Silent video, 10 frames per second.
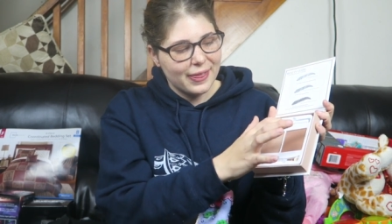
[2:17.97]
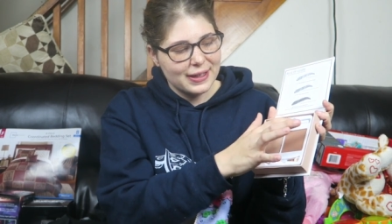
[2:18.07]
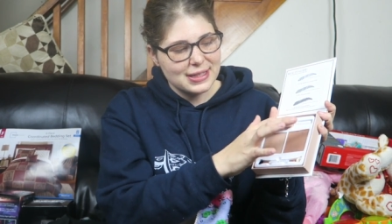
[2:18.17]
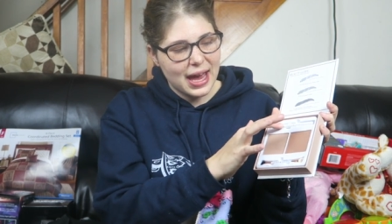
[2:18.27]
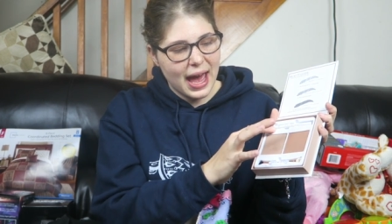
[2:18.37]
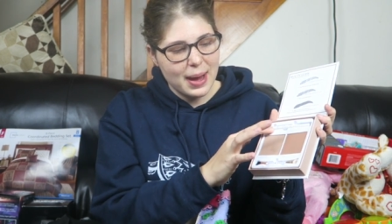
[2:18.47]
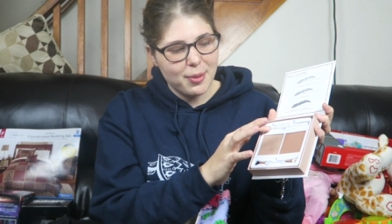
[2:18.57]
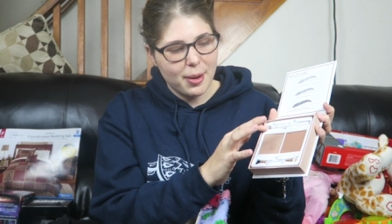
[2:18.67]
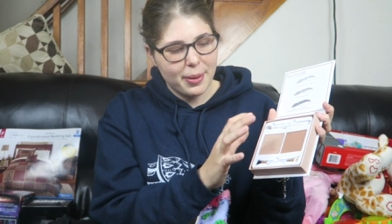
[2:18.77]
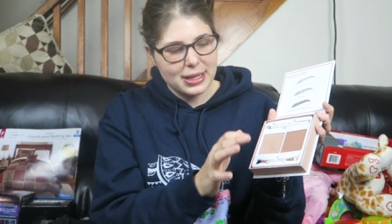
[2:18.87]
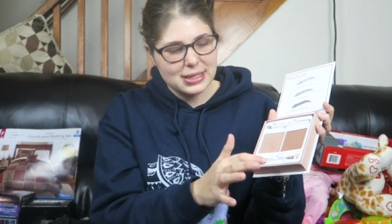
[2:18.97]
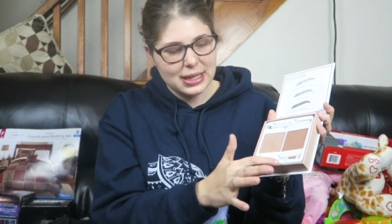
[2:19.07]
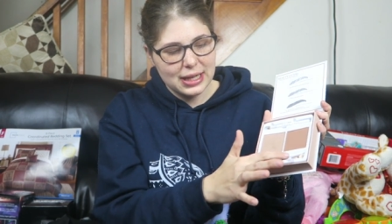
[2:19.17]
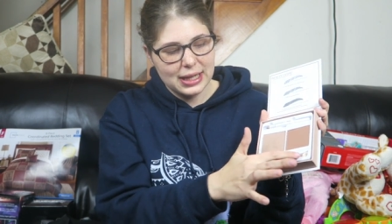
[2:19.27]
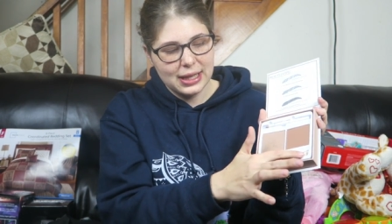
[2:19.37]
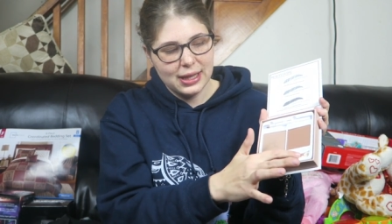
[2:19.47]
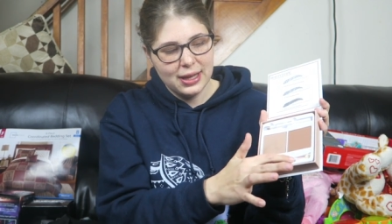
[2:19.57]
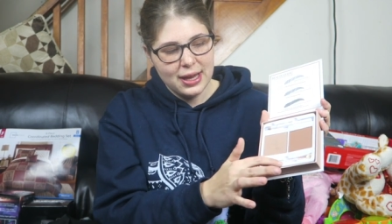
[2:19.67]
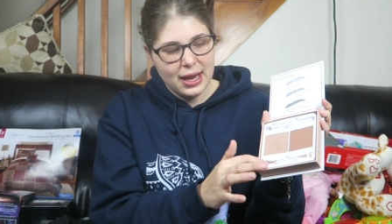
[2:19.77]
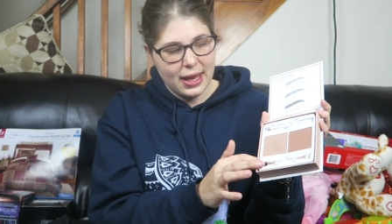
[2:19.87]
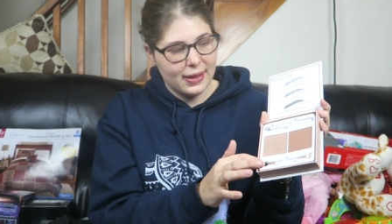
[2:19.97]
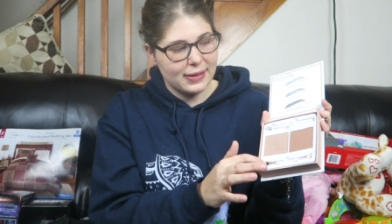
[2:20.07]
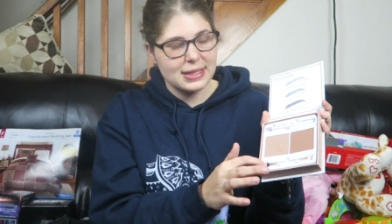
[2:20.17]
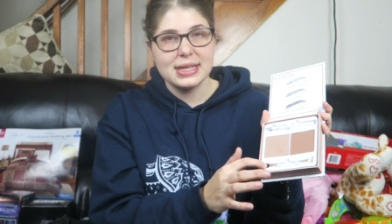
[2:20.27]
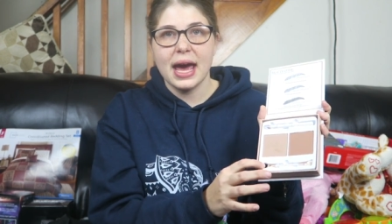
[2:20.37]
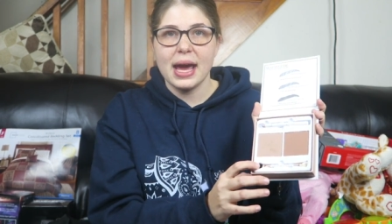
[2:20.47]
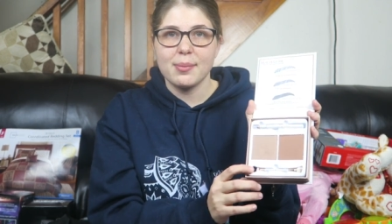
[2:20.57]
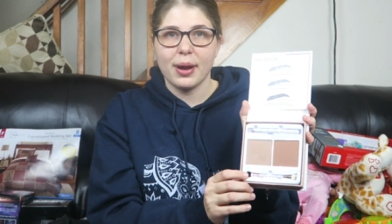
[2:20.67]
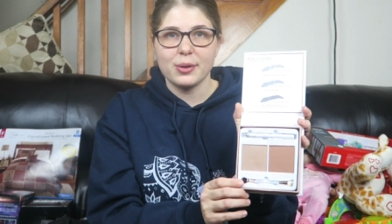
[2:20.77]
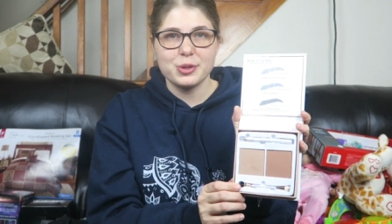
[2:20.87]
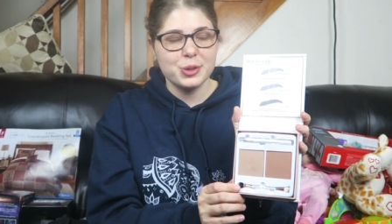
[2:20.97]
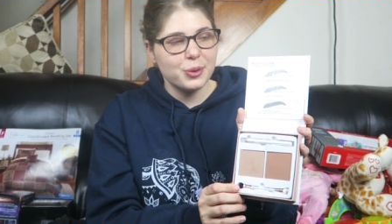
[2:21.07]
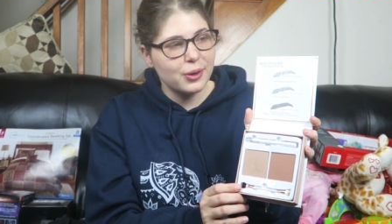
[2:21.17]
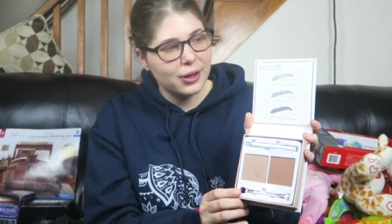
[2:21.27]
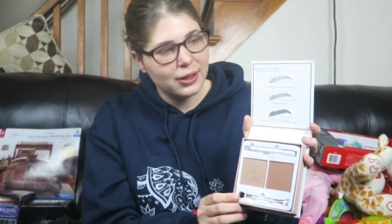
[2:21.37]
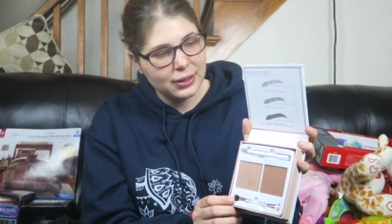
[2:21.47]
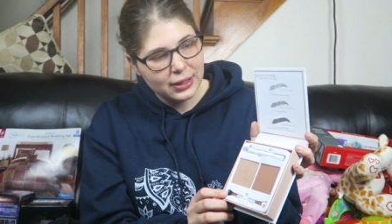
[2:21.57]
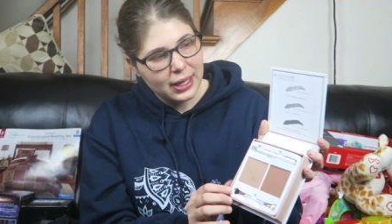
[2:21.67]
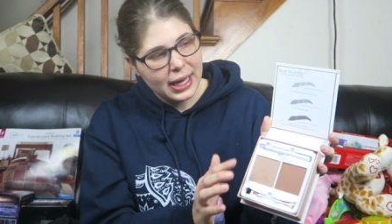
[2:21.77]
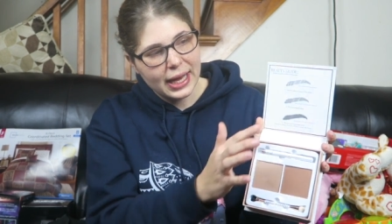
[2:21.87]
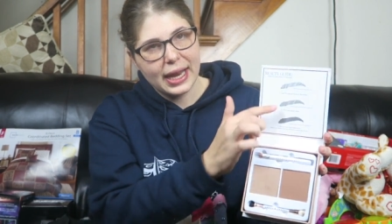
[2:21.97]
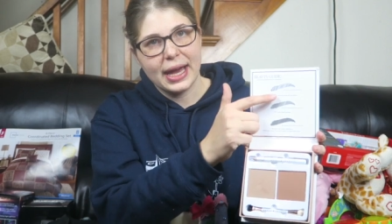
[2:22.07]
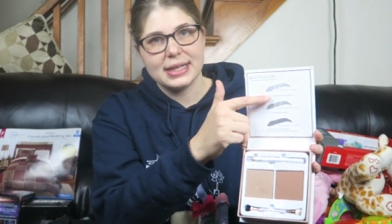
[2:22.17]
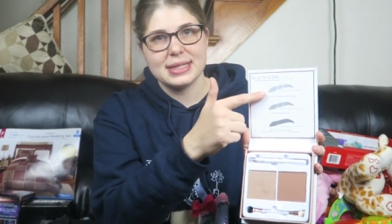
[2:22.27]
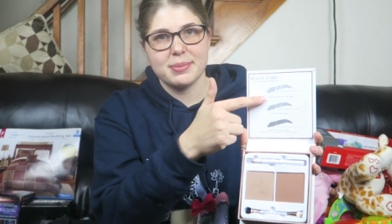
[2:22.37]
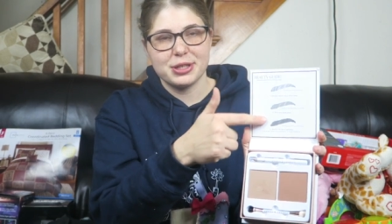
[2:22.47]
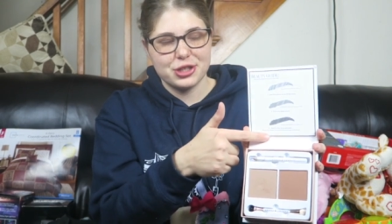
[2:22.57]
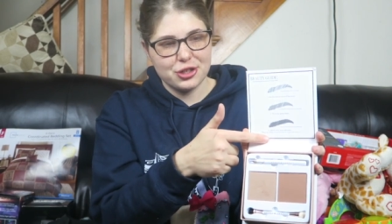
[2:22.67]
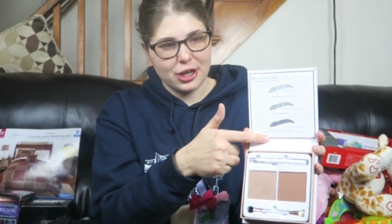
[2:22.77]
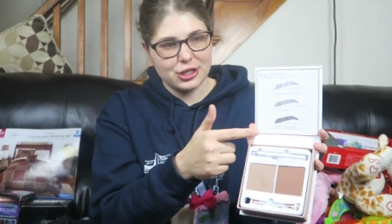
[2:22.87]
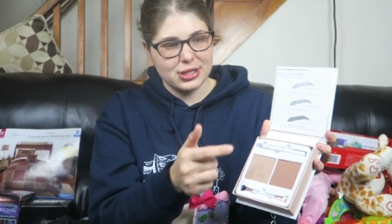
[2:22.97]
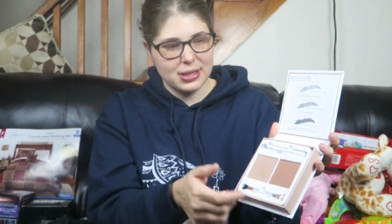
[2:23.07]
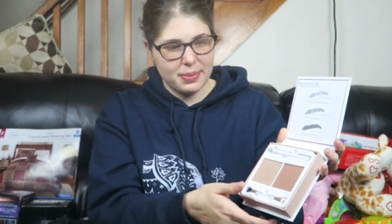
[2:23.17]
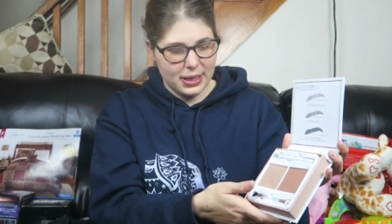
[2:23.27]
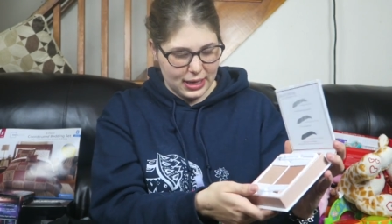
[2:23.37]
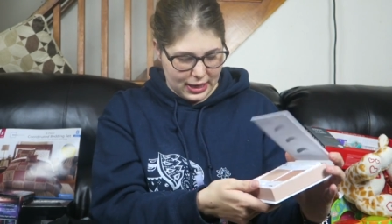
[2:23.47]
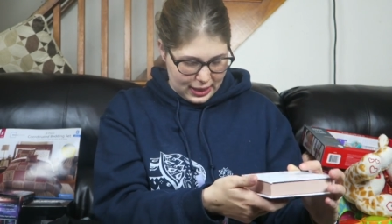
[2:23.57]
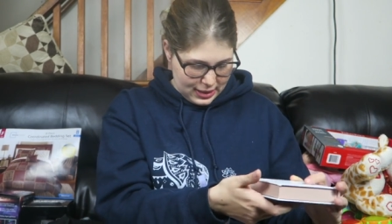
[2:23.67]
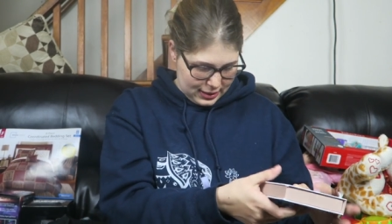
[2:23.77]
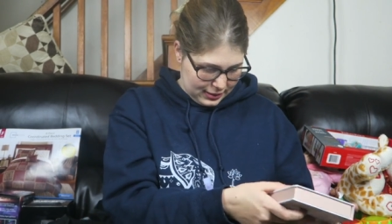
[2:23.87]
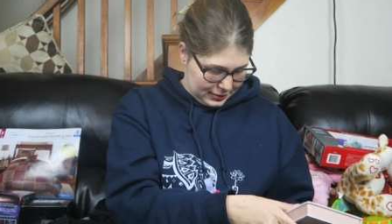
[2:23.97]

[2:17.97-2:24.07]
This eyebrow pencil, and then this eyebrow tool, and it has some instructions up here